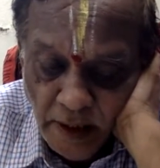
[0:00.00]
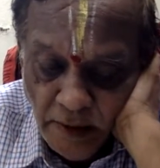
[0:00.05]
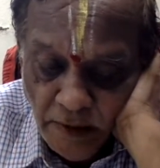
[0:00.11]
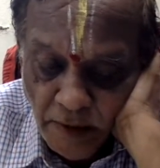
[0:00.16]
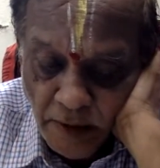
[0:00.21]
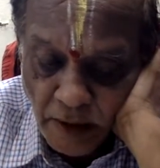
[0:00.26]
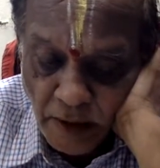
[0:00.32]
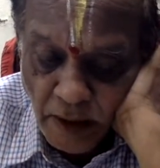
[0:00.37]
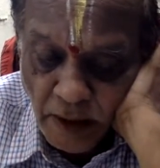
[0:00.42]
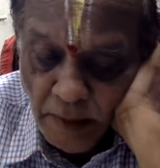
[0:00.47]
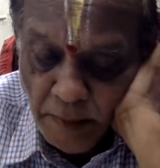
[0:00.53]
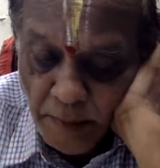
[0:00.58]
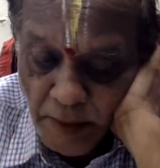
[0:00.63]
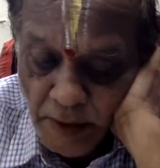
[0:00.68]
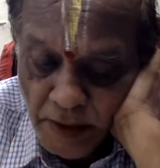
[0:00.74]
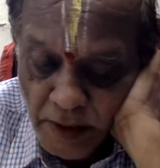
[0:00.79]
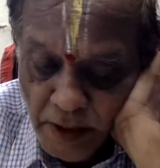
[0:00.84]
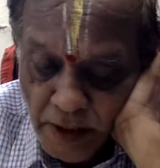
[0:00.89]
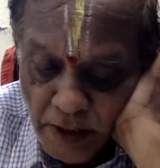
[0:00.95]
for
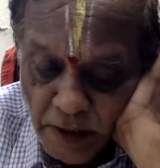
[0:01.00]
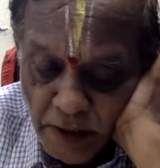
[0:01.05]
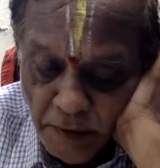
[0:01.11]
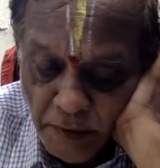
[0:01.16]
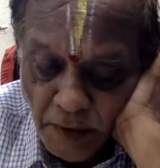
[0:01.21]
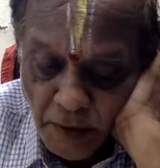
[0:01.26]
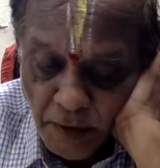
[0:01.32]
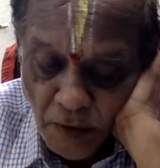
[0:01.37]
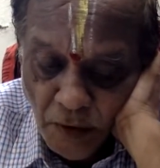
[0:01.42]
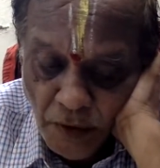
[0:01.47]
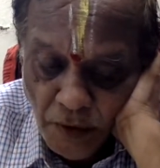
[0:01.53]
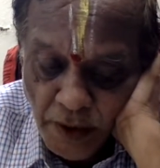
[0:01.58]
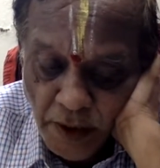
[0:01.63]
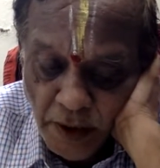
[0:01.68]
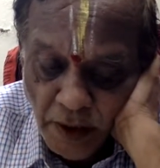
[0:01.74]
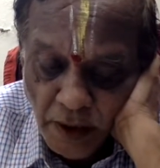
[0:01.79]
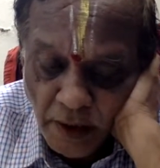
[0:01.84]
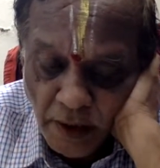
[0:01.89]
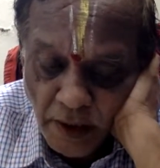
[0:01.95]
compensation for
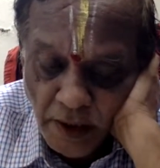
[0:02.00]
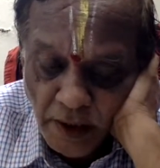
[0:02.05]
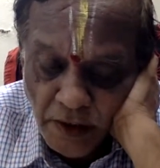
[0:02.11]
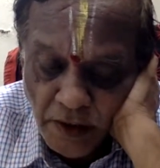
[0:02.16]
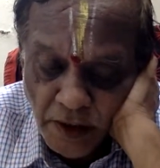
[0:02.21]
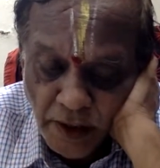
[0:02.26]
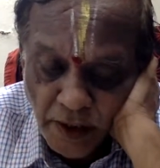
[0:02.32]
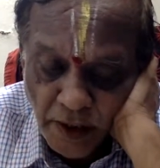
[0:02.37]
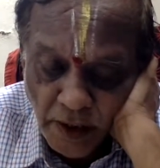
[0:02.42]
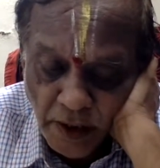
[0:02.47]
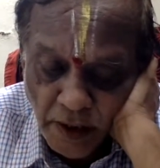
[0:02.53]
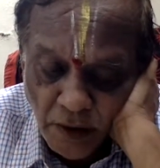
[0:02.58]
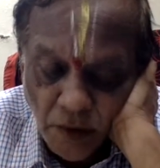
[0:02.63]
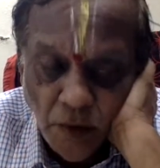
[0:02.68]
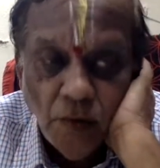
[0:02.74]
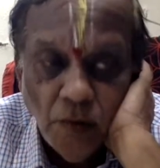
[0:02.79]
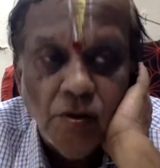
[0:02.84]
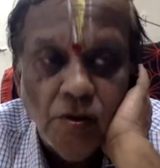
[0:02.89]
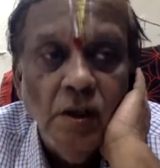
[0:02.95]
losing or injuring
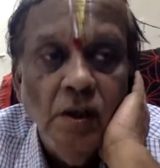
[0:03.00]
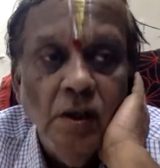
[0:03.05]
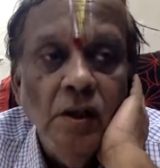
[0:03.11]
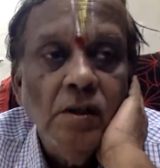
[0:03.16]
goods.